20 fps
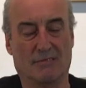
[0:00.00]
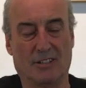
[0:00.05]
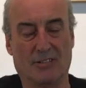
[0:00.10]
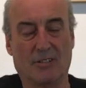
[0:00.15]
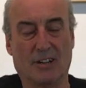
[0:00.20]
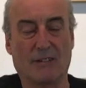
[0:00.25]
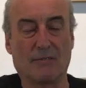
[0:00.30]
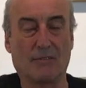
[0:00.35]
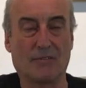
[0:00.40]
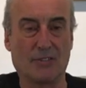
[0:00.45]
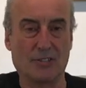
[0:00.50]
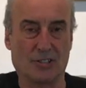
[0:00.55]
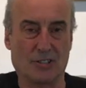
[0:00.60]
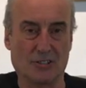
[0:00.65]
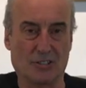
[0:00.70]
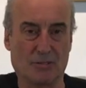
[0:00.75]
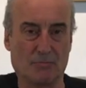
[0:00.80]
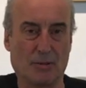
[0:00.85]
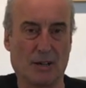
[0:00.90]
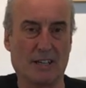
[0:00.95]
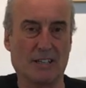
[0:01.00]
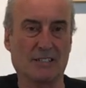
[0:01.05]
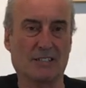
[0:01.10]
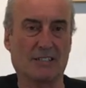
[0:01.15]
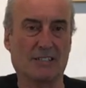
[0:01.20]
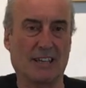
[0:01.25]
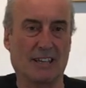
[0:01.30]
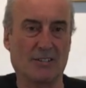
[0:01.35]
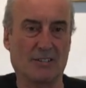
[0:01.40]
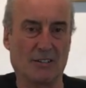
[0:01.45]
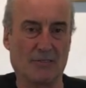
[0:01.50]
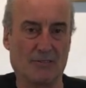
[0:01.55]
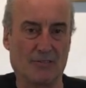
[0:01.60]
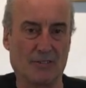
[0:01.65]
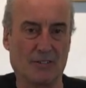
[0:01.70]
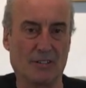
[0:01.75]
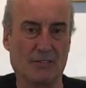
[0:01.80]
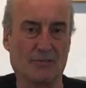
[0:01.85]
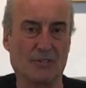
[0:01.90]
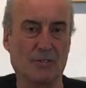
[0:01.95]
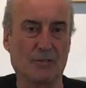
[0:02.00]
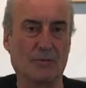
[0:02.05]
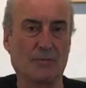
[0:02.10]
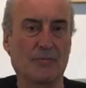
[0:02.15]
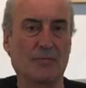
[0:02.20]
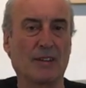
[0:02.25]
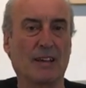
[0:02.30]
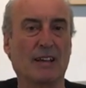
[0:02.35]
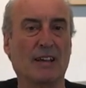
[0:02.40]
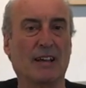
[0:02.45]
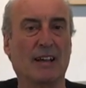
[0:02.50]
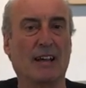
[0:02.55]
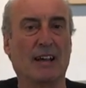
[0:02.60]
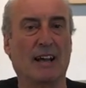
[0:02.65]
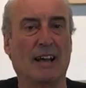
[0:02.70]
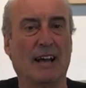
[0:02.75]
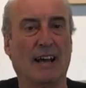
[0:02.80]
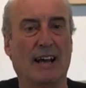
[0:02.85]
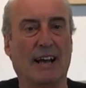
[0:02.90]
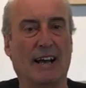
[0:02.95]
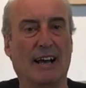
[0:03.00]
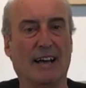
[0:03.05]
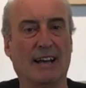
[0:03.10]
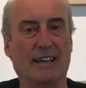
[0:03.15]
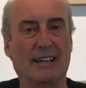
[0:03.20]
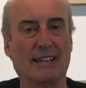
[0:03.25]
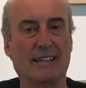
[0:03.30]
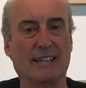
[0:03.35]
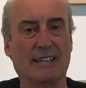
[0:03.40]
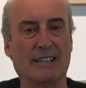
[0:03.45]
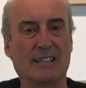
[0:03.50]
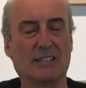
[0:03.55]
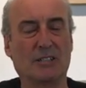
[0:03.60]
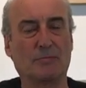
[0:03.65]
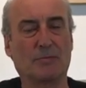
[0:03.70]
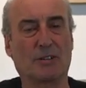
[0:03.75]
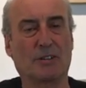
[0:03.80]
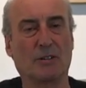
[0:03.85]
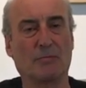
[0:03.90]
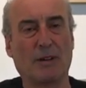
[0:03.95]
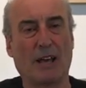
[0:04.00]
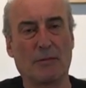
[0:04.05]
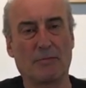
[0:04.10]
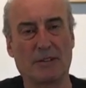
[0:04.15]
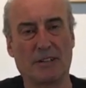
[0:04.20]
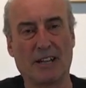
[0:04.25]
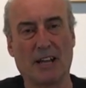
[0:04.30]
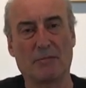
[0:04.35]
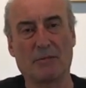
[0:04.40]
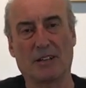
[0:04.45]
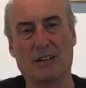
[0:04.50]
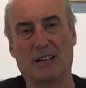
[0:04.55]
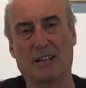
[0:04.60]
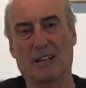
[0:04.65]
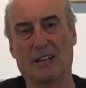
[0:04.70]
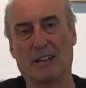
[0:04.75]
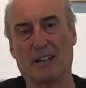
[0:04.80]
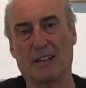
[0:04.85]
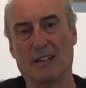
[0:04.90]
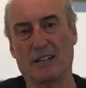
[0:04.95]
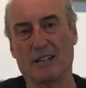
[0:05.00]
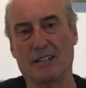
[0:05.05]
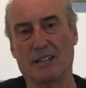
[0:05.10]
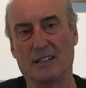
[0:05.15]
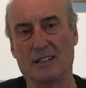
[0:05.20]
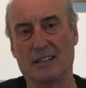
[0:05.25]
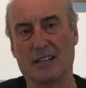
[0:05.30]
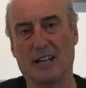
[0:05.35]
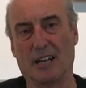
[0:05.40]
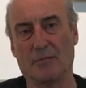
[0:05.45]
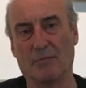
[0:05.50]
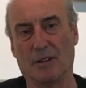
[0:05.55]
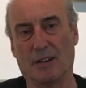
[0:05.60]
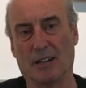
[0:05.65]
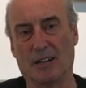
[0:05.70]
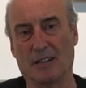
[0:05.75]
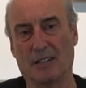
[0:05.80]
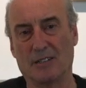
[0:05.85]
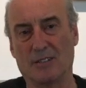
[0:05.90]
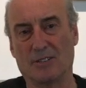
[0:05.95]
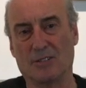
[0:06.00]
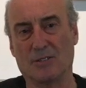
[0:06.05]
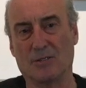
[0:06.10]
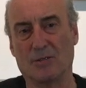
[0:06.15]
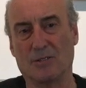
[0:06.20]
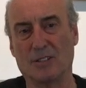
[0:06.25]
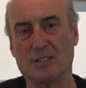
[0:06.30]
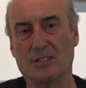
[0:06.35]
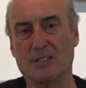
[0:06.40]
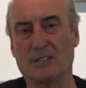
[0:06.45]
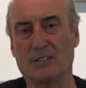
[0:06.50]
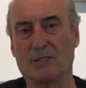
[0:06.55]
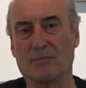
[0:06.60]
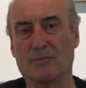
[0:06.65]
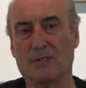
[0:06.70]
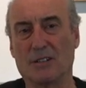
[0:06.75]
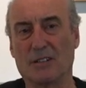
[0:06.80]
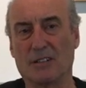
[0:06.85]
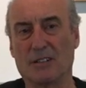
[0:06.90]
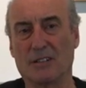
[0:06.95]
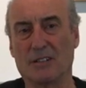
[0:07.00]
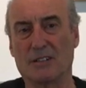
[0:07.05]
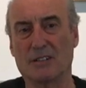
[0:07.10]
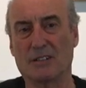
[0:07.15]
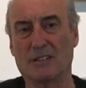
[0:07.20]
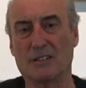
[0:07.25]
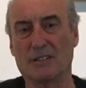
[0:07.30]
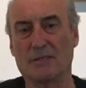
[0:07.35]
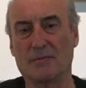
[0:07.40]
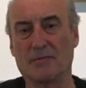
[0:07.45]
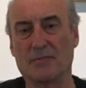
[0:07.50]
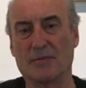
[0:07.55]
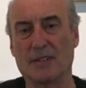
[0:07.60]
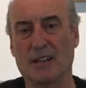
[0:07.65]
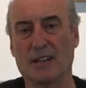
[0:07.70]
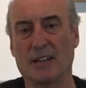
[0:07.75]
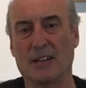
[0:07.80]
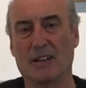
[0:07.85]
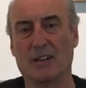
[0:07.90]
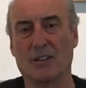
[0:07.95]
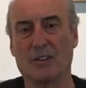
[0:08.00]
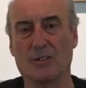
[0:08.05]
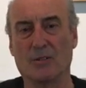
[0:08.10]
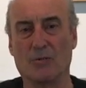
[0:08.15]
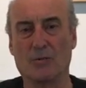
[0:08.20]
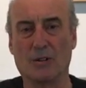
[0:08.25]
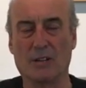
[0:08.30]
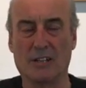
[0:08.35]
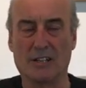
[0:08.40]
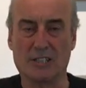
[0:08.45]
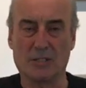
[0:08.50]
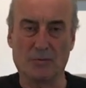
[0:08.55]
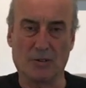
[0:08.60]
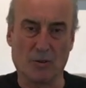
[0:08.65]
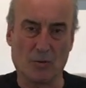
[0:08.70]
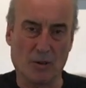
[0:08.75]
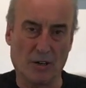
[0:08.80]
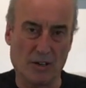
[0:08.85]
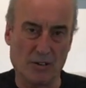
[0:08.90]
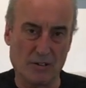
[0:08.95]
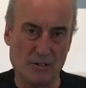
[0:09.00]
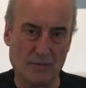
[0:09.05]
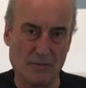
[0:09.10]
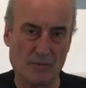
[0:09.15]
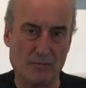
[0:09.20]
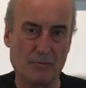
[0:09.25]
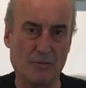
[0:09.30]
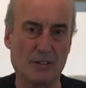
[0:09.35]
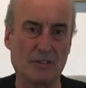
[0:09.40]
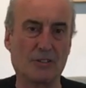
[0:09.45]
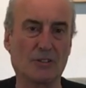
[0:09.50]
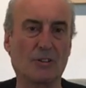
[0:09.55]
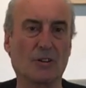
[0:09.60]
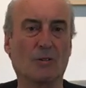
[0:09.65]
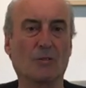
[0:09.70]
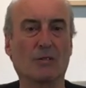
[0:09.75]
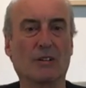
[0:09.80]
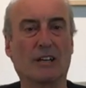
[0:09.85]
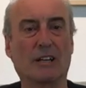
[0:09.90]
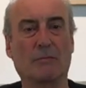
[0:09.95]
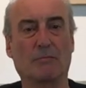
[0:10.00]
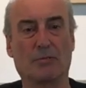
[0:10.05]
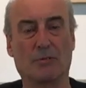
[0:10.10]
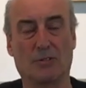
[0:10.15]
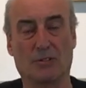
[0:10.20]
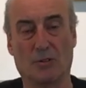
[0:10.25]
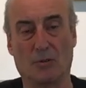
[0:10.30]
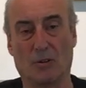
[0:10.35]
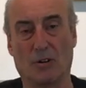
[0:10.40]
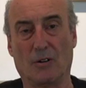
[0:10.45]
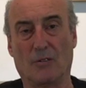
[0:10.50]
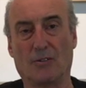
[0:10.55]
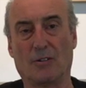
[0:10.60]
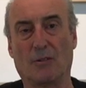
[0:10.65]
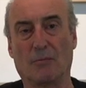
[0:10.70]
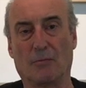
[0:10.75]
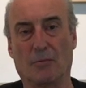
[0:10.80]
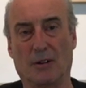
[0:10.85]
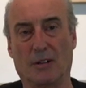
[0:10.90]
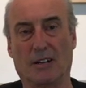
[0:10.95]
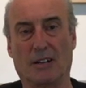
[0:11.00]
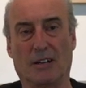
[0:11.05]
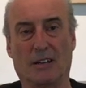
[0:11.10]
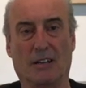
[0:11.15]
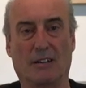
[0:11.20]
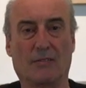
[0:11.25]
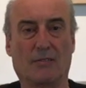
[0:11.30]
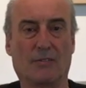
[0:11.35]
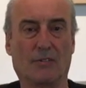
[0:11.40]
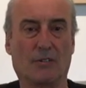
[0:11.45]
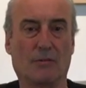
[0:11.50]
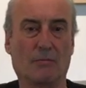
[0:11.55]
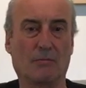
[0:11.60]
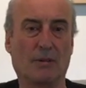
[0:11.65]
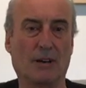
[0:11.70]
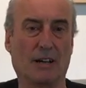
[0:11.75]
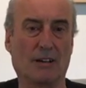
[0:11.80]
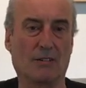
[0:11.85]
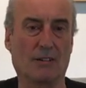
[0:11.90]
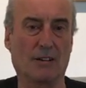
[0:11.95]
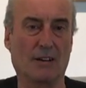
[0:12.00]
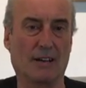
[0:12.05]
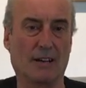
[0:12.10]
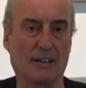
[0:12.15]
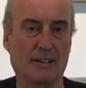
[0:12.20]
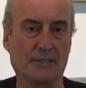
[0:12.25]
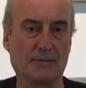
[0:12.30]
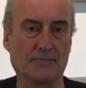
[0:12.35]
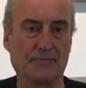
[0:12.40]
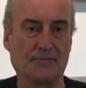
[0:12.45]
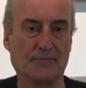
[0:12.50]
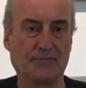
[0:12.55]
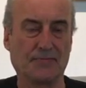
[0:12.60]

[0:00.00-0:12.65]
have a physical space, they're not in front of you, and this has become epidemic in the art market. So this is something that you really need to be aware of, but don't let it put you off completely from buying online.